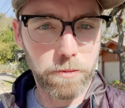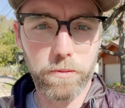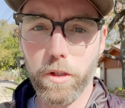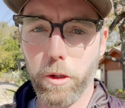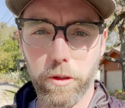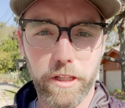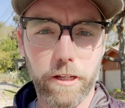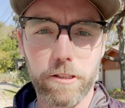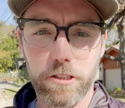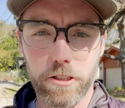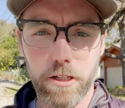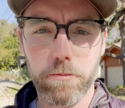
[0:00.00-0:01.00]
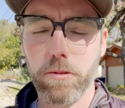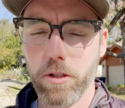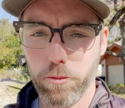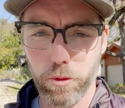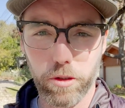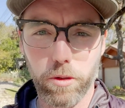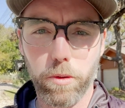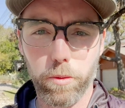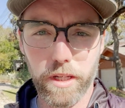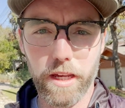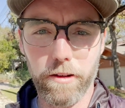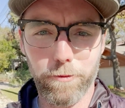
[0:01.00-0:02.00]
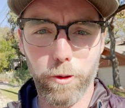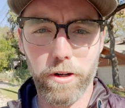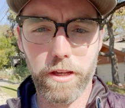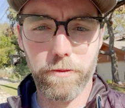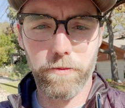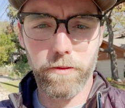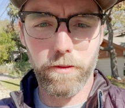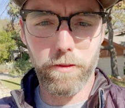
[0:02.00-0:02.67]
Totally understood. We'll do what we can for you.